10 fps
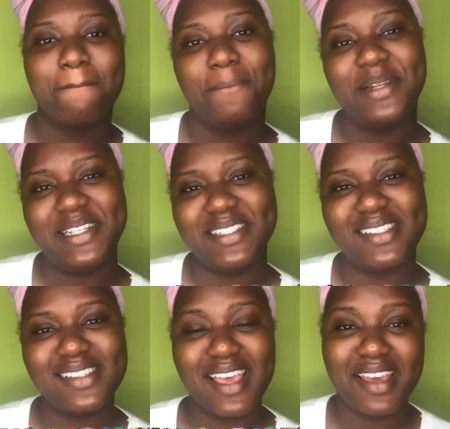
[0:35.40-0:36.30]

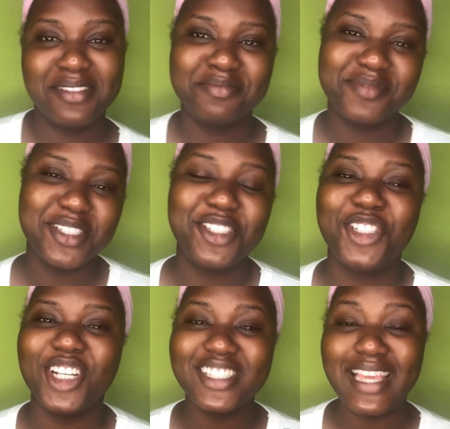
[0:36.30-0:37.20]
please, it's
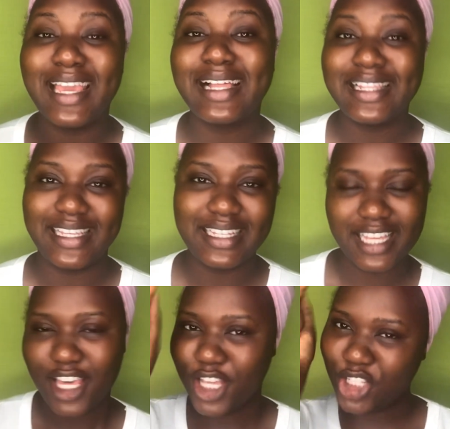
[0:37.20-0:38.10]
just a click.
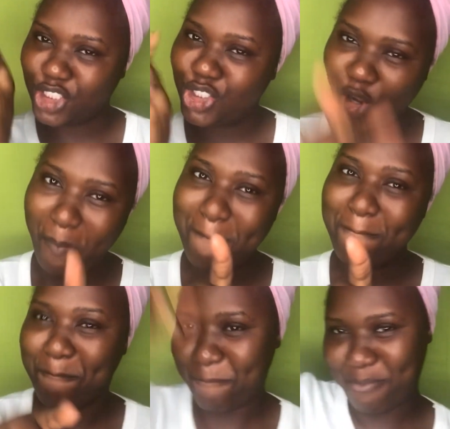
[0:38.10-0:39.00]
Just
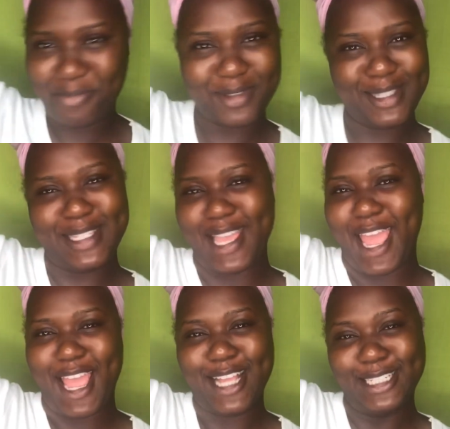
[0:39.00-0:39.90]
there.